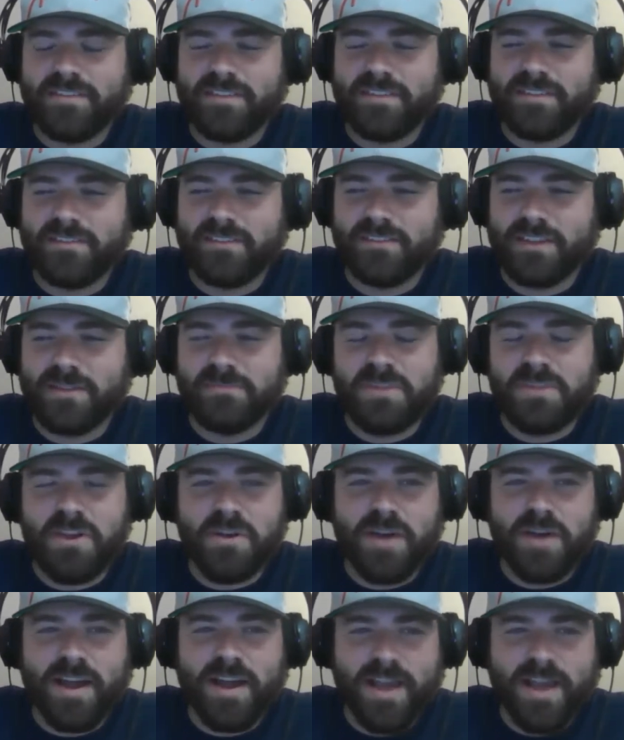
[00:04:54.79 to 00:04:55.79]
and let him
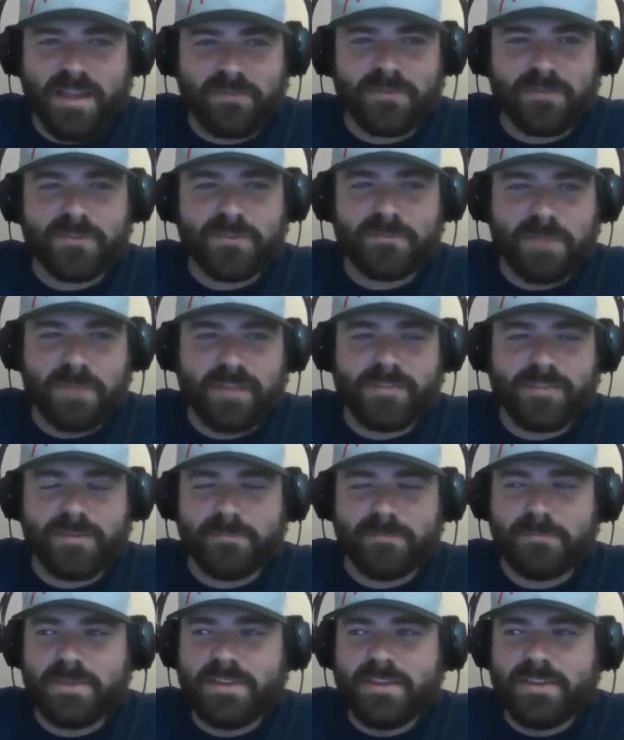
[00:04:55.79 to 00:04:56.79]
know I respect
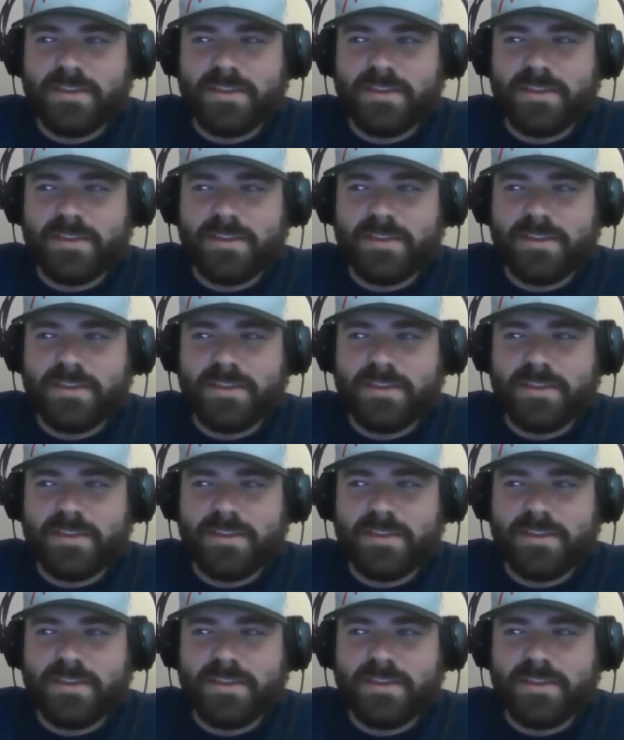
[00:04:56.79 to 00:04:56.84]
him